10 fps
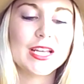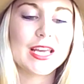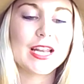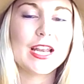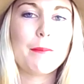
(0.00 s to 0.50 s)

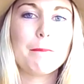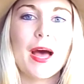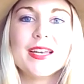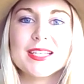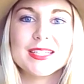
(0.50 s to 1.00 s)
get an
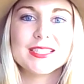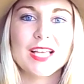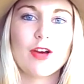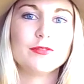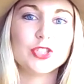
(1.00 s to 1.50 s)
abundance
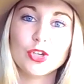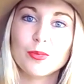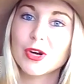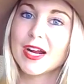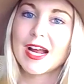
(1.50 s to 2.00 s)
of
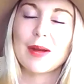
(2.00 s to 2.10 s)
turmeric. I